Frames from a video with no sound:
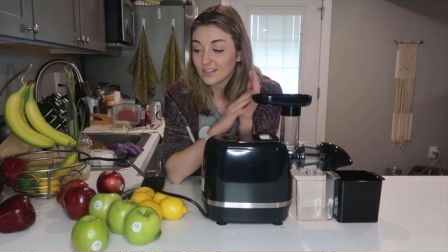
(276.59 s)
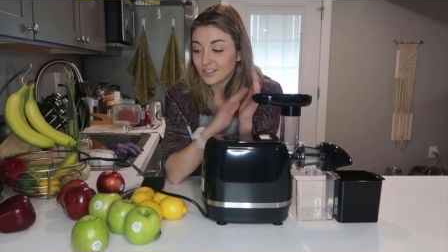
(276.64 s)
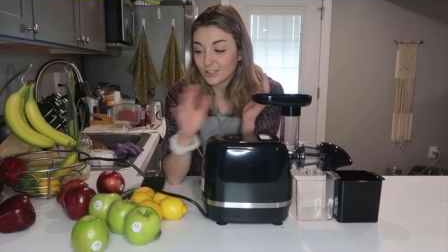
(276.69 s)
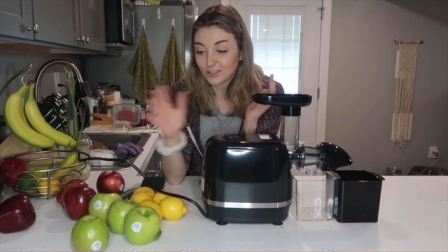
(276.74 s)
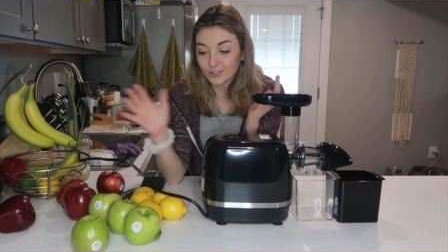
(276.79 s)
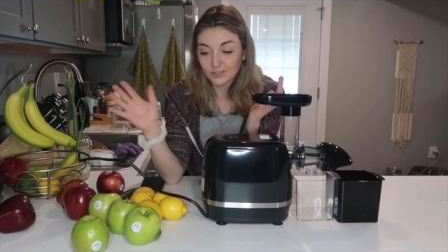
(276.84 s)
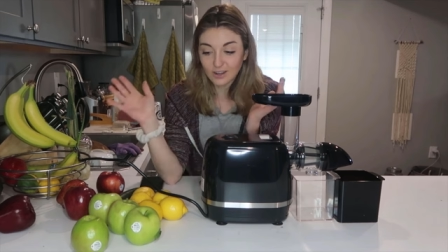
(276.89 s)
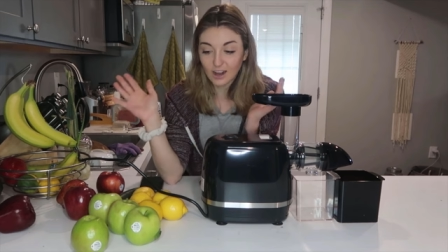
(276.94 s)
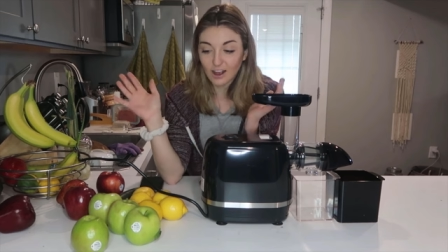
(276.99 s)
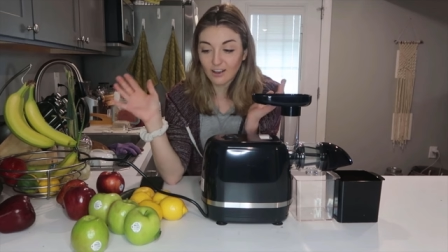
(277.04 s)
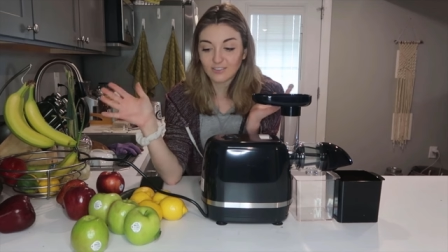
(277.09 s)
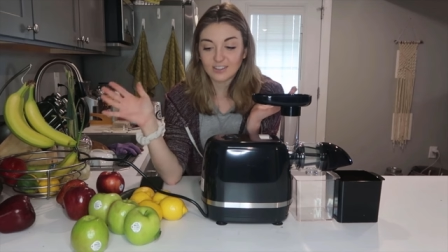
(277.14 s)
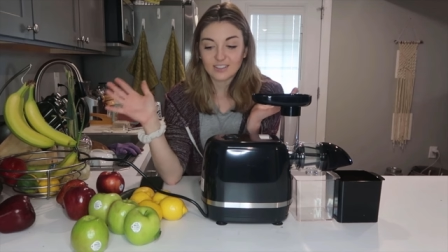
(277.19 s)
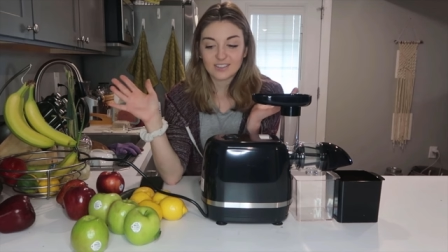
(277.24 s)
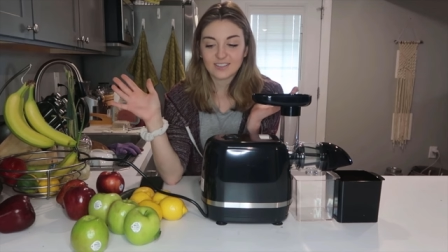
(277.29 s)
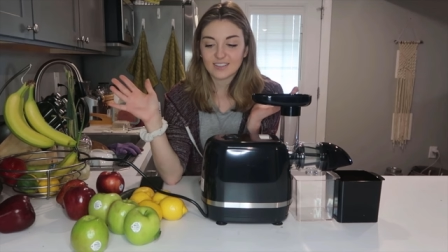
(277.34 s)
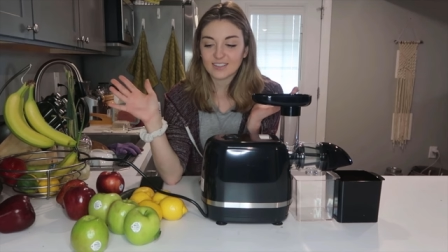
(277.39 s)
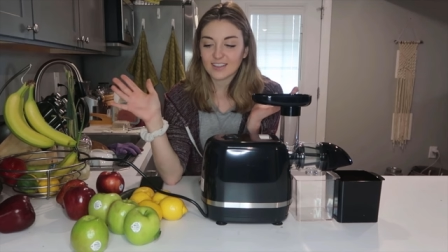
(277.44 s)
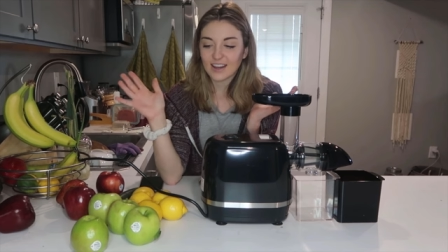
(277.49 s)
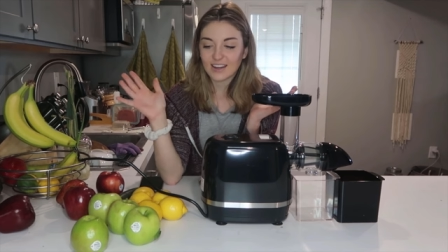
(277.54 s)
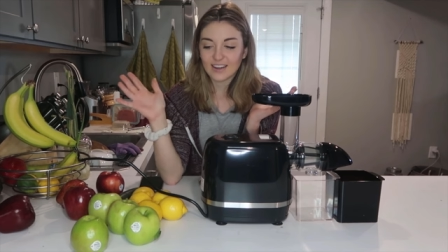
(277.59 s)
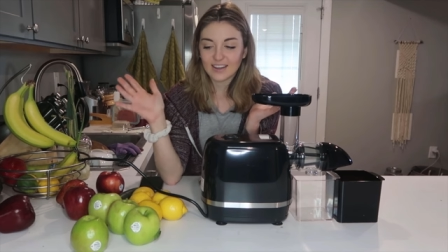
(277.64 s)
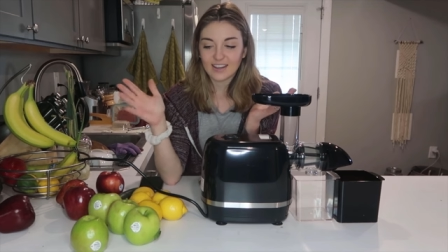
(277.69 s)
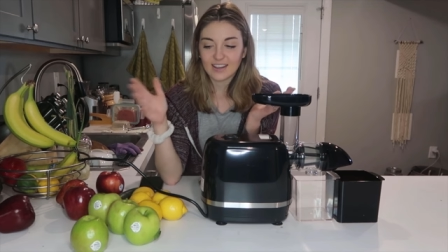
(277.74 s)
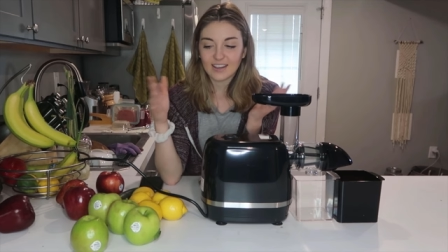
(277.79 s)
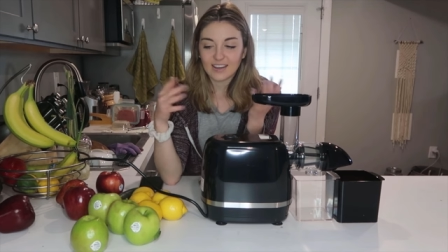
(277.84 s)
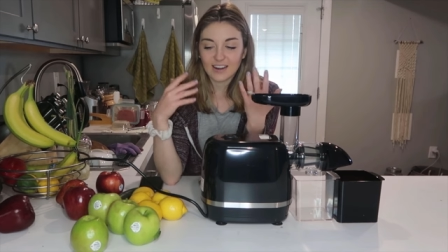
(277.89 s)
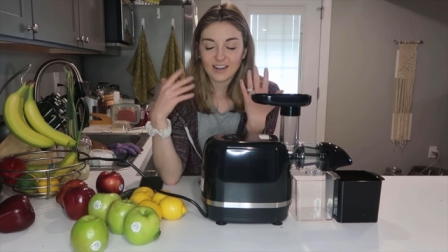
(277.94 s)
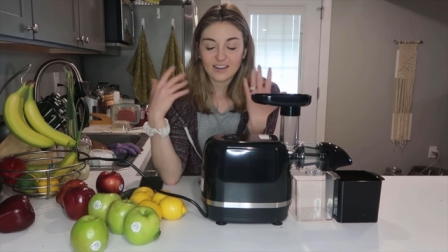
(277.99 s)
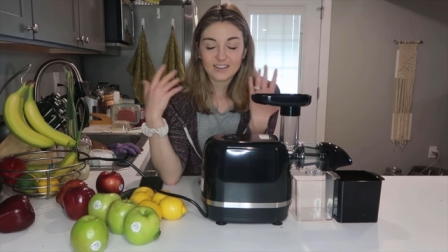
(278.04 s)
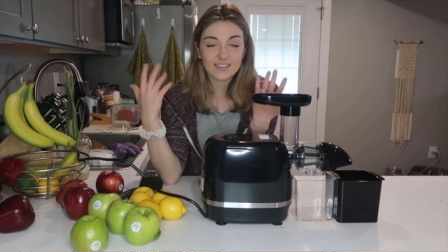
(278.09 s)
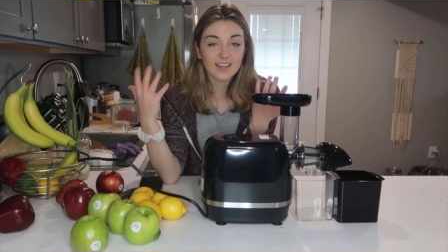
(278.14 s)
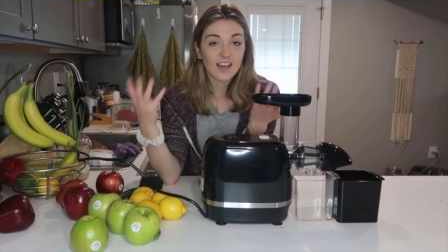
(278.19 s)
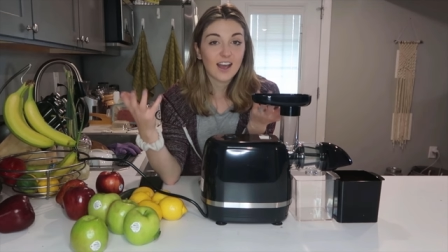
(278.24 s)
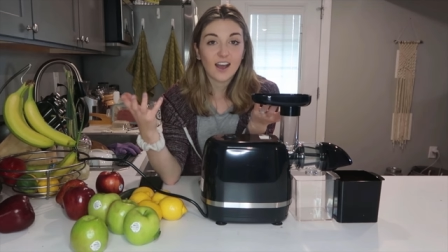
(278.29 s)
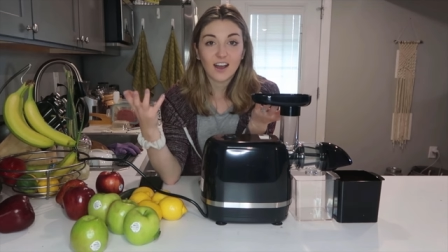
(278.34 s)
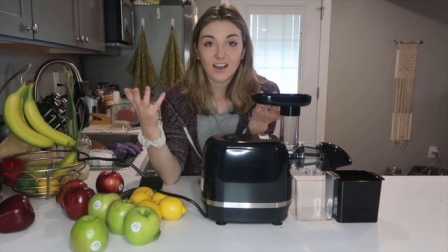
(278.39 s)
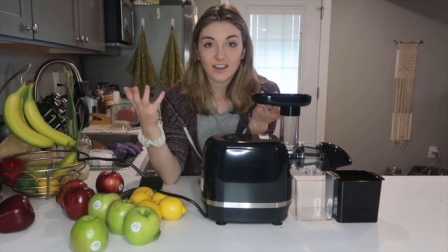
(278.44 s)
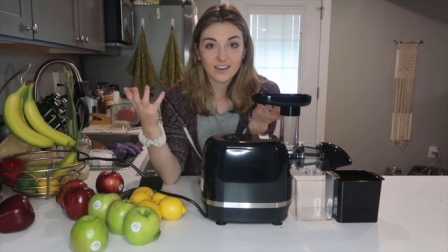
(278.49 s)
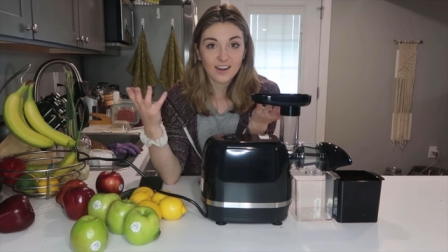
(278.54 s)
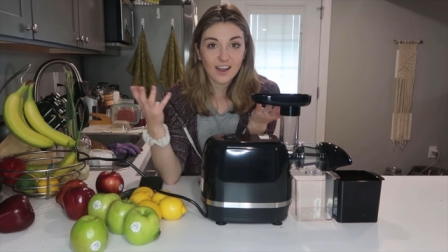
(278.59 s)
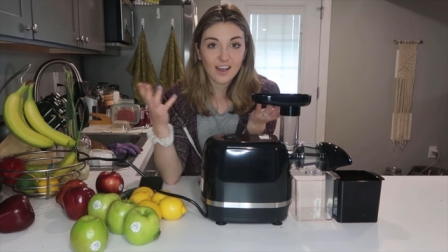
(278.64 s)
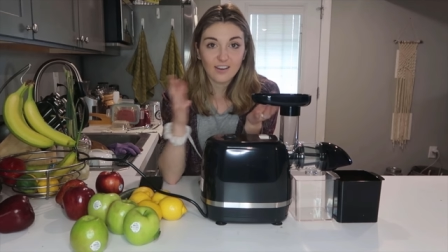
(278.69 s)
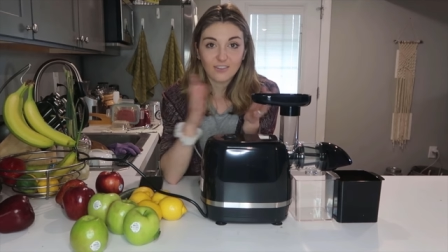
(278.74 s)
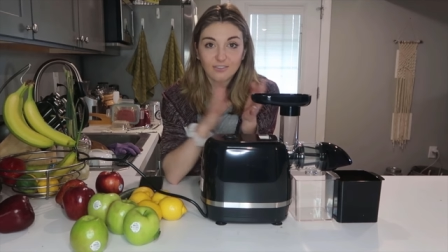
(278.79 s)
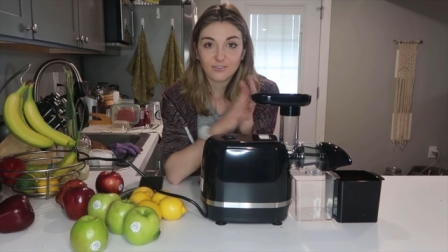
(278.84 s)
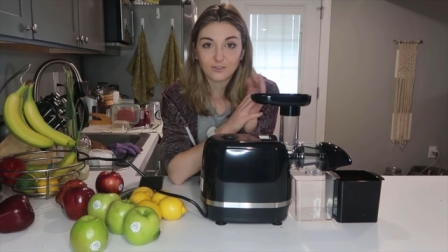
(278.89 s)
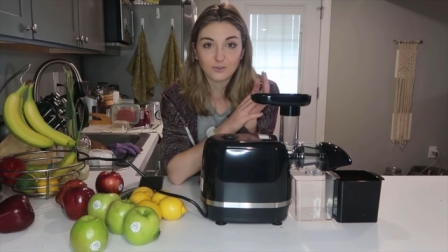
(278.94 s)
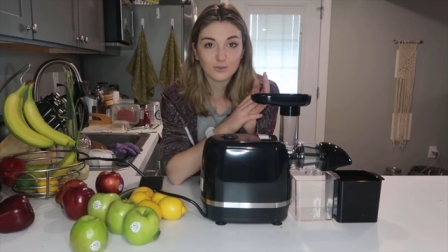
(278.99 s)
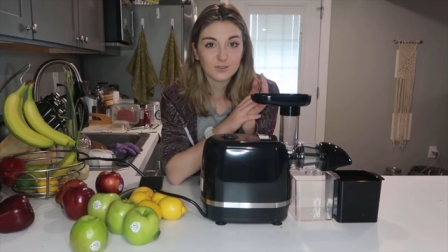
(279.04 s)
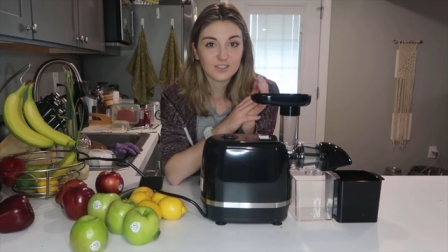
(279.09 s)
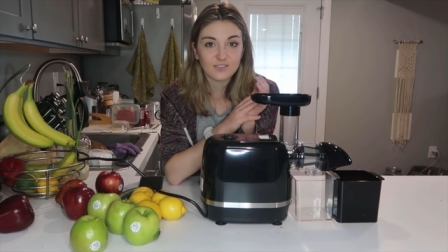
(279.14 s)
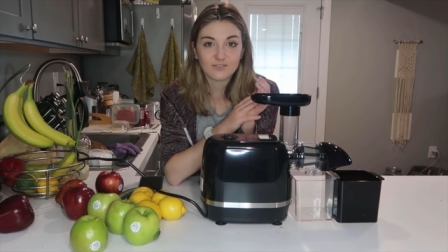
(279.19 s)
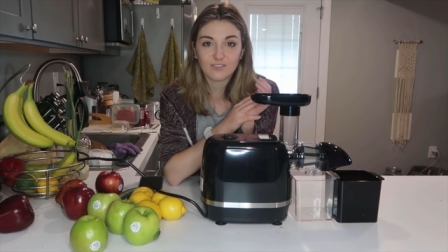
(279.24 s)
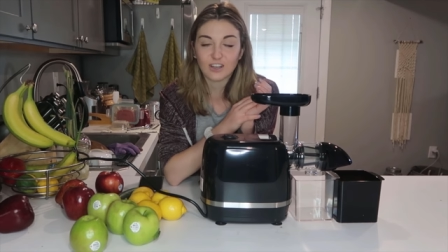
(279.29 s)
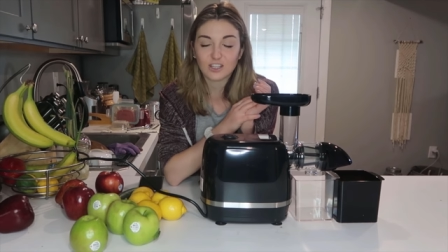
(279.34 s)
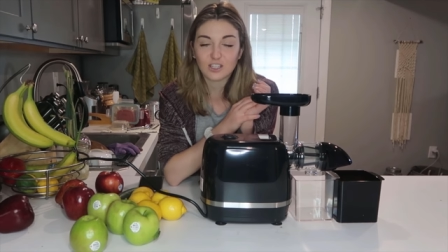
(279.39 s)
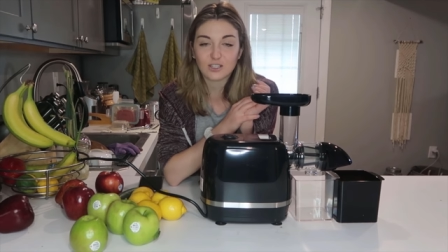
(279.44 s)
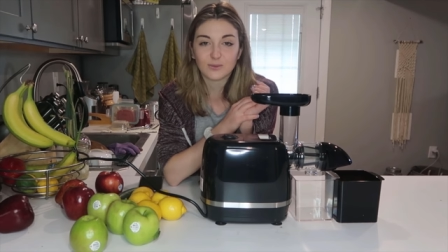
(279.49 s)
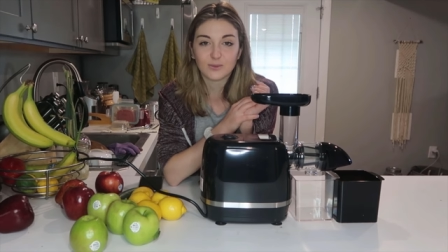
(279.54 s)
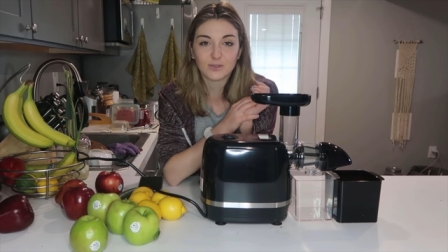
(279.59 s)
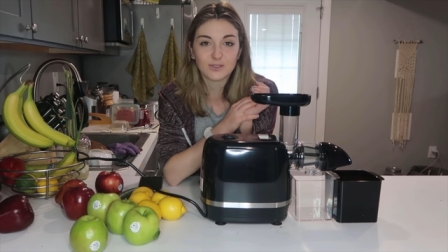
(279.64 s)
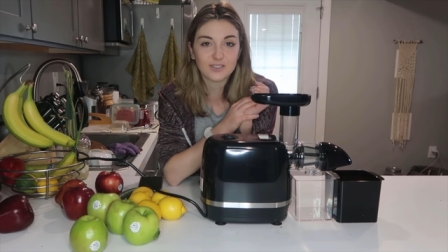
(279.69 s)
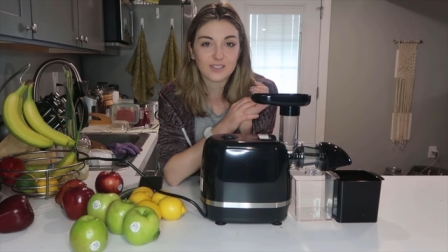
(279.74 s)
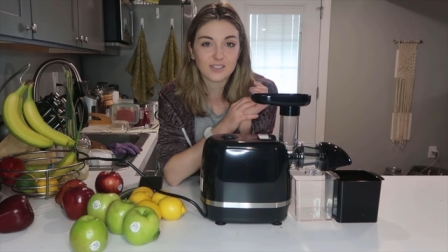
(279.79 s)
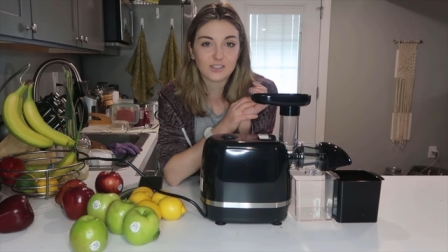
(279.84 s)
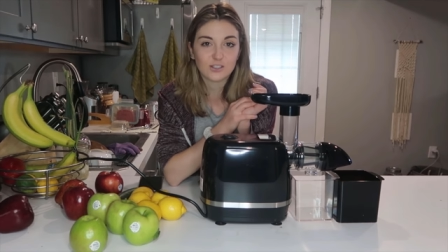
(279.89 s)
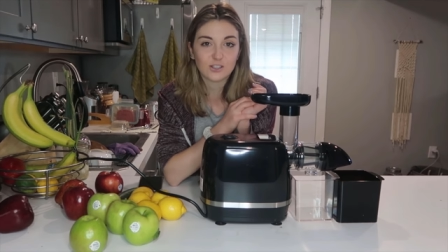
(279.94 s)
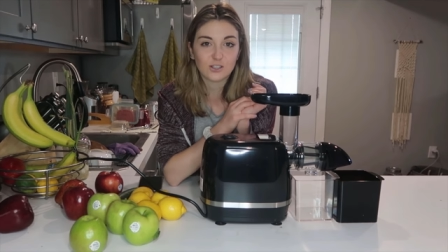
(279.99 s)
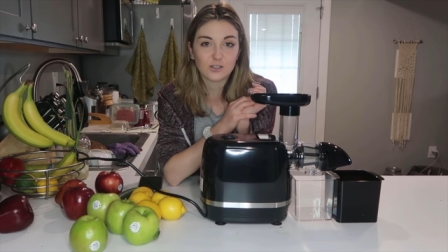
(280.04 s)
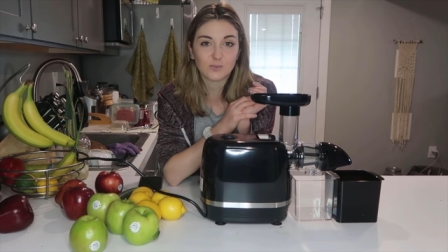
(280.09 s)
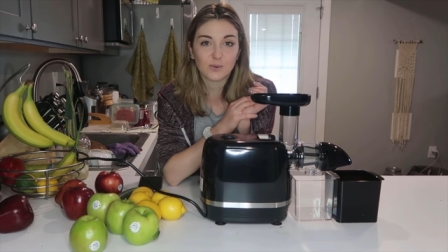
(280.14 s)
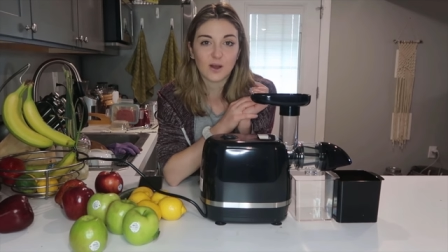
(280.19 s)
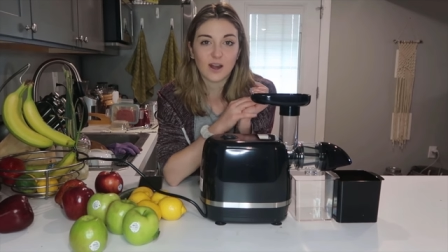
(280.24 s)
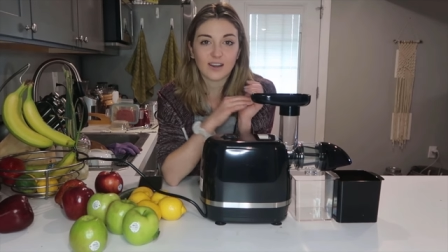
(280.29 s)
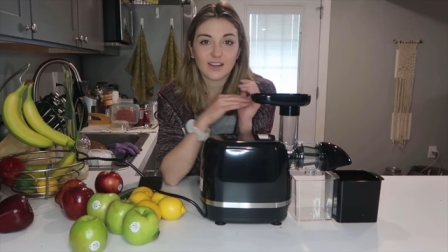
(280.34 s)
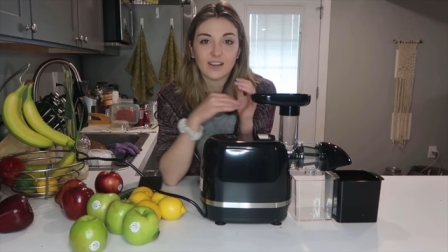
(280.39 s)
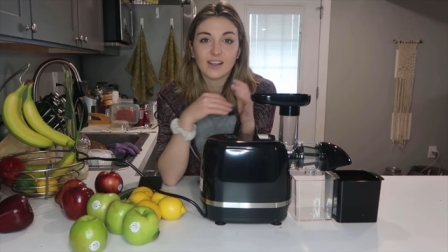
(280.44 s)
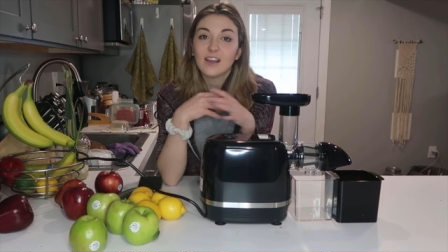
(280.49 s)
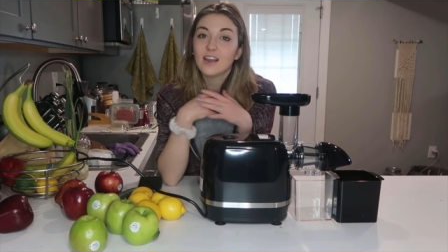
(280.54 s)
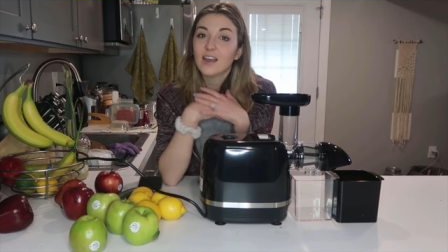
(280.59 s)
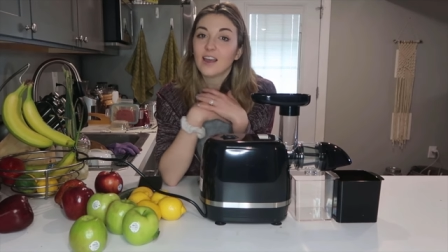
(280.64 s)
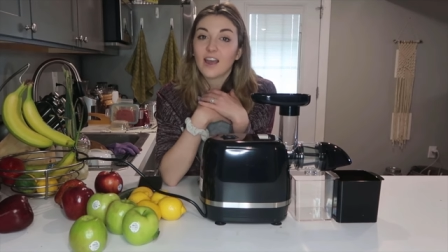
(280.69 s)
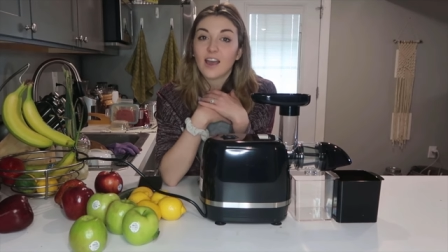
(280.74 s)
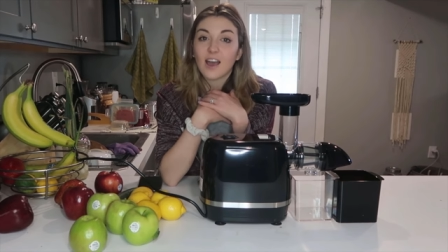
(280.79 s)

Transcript: you're obviously getting in a ton of fruits and vegetables into your body.